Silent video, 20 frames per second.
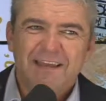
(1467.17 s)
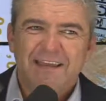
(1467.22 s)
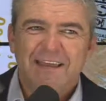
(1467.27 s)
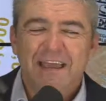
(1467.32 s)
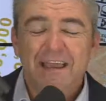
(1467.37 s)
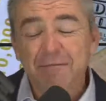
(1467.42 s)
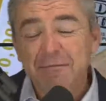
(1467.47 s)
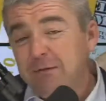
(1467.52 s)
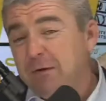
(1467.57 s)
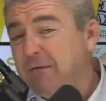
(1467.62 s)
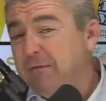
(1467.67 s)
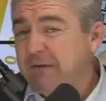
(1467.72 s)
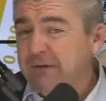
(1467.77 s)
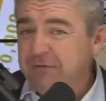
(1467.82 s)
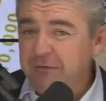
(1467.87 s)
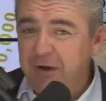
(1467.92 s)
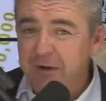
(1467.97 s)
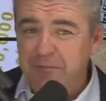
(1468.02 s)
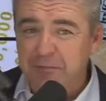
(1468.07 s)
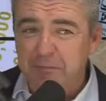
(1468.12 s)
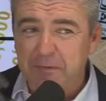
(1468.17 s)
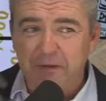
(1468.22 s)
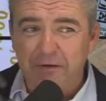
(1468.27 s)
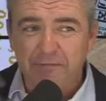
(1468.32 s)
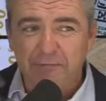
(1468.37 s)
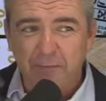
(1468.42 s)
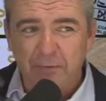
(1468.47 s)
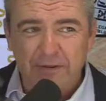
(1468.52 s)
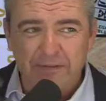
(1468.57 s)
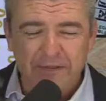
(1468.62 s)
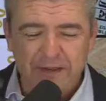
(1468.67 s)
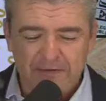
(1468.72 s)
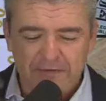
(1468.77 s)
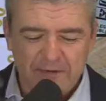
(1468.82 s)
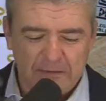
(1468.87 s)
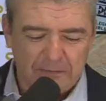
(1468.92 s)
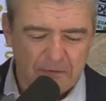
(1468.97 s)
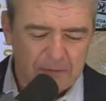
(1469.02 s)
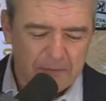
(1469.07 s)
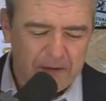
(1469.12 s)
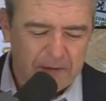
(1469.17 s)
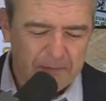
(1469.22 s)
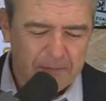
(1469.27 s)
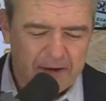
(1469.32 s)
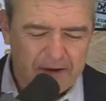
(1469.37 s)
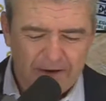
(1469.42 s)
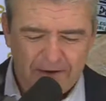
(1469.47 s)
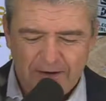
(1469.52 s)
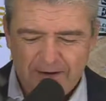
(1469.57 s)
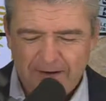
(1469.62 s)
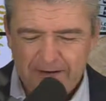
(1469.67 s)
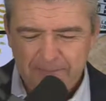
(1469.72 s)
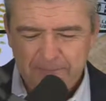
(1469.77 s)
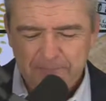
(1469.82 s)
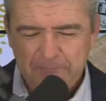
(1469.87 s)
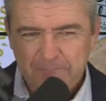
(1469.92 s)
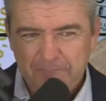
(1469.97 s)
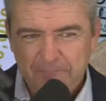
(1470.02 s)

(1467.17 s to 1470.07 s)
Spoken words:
Even though if it drops below 40,000, I'm going to be a buyer again.